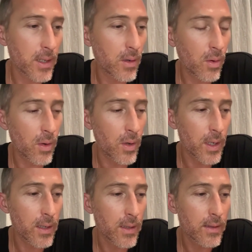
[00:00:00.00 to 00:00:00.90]

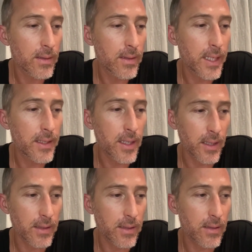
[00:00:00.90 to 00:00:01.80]
core
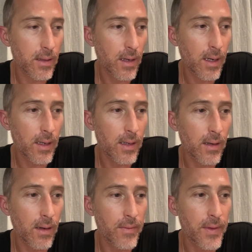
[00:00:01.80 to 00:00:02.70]
teachings
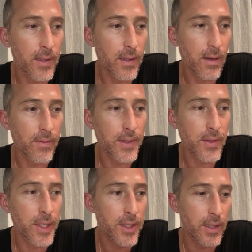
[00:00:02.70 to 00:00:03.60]
of the
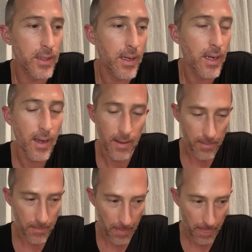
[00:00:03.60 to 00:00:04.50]
tradition.
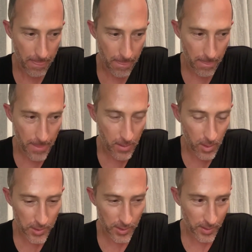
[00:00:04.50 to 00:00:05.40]

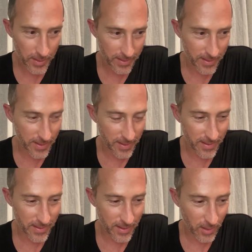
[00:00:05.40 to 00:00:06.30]

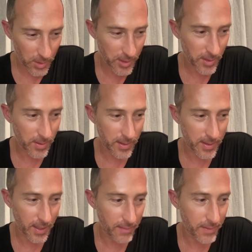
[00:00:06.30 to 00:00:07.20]
It's also
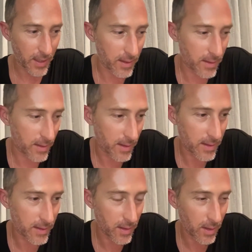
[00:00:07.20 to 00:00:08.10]
significant
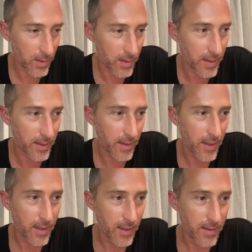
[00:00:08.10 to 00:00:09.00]
to note that
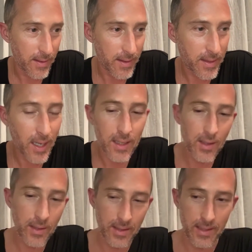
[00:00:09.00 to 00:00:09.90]

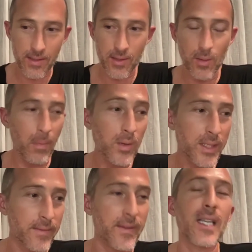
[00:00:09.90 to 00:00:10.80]
color is so
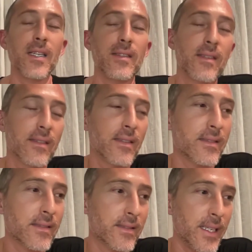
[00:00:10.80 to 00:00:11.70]
multivalent.
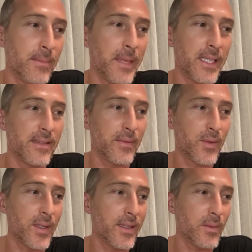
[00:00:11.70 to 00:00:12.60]
It means
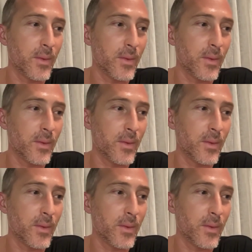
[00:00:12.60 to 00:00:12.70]
different